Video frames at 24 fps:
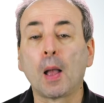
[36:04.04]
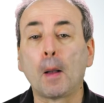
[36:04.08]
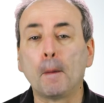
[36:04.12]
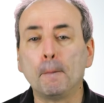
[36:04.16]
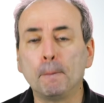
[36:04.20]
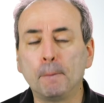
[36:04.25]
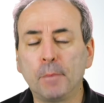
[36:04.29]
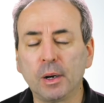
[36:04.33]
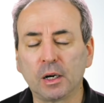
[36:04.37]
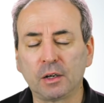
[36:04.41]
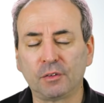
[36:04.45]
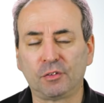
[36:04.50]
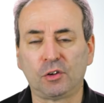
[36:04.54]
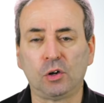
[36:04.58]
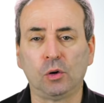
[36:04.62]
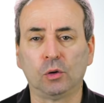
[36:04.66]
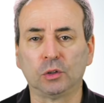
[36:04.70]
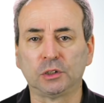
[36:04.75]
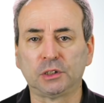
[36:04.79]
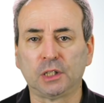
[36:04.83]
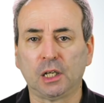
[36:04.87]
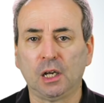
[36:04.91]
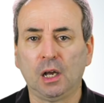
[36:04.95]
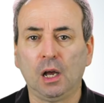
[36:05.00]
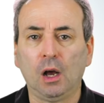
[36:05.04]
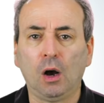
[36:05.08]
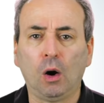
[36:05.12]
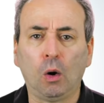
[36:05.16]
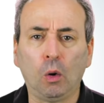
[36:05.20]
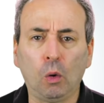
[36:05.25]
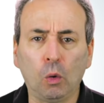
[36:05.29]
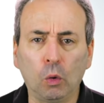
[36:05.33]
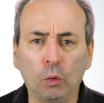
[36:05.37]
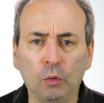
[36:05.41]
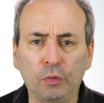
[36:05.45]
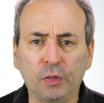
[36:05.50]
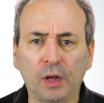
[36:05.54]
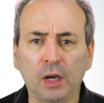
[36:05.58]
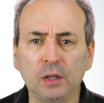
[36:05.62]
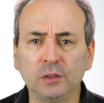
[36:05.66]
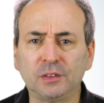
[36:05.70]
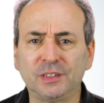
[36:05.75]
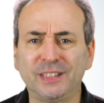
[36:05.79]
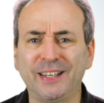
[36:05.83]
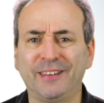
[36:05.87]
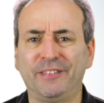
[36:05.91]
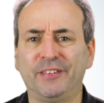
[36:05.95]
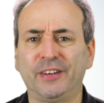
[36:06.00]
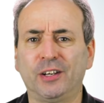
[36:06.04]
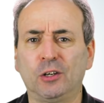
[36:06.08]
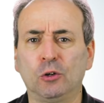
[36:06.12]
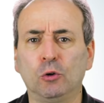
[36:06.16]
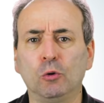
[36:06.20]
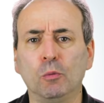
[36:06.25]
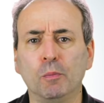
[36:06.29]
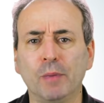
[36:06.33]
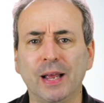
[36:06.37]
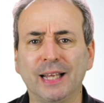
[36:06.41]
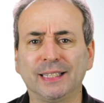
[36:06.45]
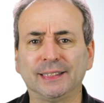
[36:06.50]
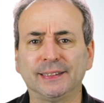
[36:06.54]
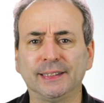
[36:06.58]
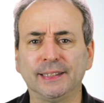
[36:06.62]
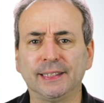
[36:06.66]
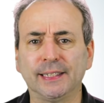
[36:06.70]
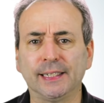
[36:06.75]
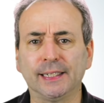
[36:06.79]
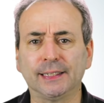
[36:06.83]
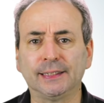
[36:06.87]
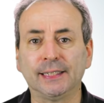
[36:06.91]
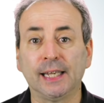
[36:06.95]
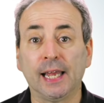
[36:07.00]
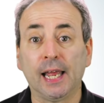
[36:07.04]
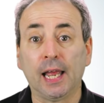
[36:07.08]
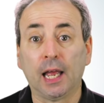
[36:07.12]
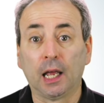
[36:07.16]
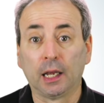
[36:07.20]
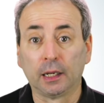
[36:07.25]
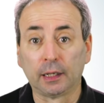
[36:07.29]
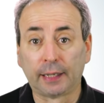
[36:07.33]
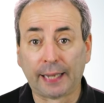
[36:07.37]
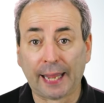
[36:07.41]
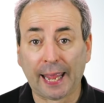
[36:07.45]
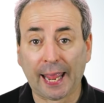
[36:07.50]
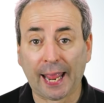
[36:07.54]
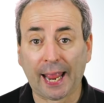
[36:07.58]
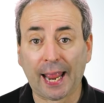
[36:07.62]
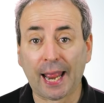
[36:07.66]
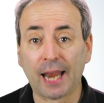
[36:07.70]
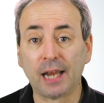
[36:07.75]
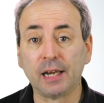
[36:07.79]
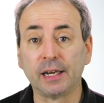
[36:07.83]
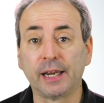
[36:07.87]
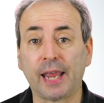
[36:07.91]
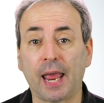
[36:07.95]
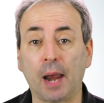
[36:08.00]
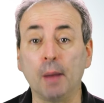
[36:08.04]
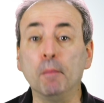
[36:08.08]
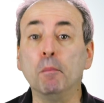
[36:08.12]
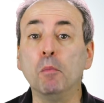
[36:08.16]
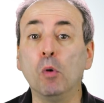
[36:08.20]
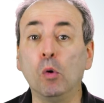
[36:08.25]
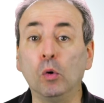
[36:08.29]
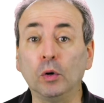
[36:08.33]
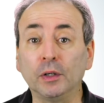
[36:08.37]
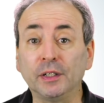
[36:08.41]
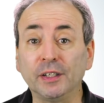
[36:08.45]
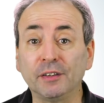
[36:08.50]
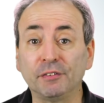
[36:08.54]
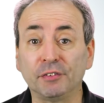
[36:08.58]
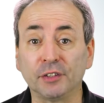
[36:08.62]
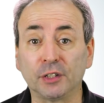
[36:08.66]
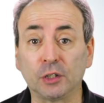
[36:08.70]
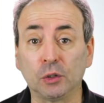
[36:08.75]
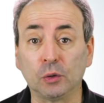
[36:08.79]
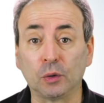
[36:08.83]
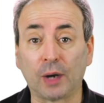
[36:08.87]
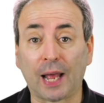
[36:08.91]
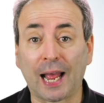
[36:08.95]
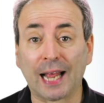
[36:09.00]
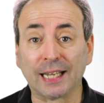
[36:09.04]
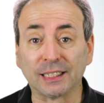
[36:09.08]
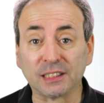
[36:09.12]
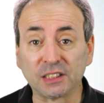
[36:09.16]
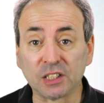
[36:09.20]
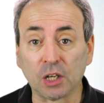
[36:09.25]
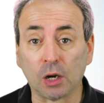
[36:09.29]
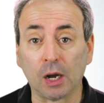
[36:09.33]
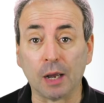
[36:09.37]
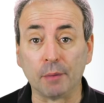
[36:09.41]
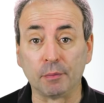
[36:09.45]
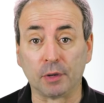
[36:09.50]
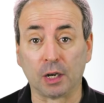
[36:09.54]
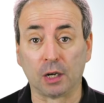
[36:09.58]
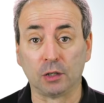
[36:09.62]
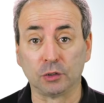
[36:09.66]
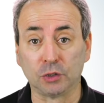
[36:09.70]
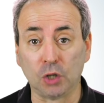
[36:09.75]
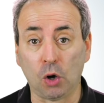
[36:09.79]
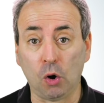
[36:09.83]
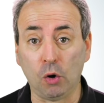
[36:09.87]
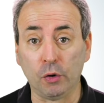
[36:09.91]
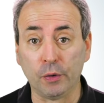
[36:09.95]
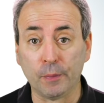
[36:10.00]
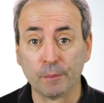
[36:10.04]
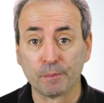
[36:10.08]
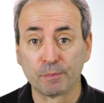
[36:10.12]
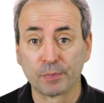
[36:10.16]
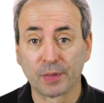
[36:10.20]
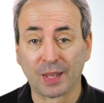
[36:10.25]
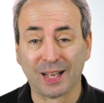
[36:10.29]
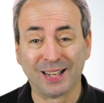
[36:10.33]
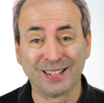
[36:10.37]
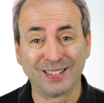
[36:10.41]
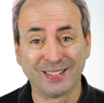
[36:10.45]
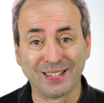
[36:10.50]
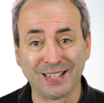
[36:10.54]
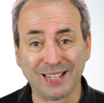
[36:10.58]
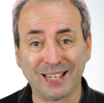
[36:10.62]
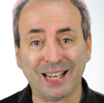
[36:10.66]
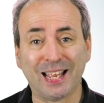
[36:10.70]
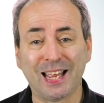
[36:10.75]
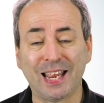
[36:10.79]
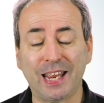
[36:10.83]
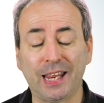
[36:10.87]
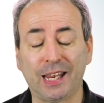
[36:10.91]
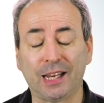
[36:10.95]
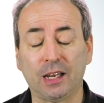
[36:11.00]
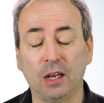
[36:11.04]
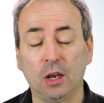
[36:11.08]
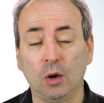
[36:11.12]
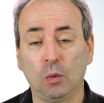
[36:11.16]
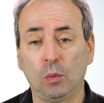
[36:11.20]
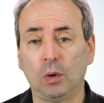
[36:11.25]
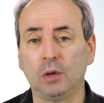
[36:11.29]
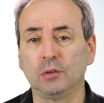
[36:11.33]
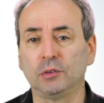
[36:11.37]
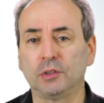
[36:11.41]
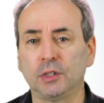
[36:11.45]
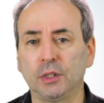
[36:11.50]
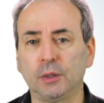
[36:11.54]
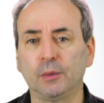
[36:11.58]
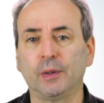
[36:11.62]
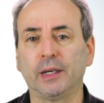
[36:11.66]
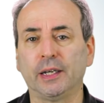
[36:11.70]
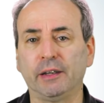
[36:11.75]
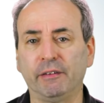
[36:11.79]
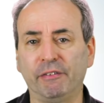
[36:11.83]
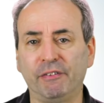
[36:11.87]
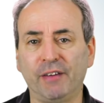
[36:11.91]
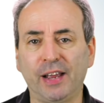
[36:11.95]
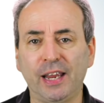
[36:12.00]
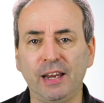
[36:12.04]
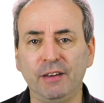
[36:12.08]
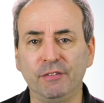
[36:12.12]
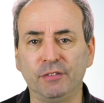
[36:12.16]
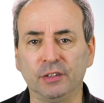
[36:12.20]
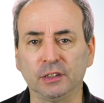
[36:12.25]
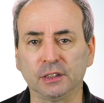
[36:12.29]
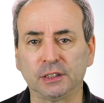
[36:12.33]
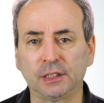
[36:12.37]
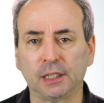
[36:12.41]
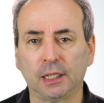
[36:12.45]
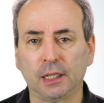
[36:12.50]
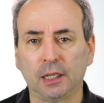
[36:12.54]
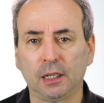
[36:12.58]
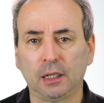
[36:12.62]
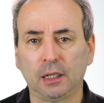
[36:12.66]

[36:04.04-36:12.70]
But of course, although difficult messages can get more difficult as time goes on, and delaying won't do you any favours,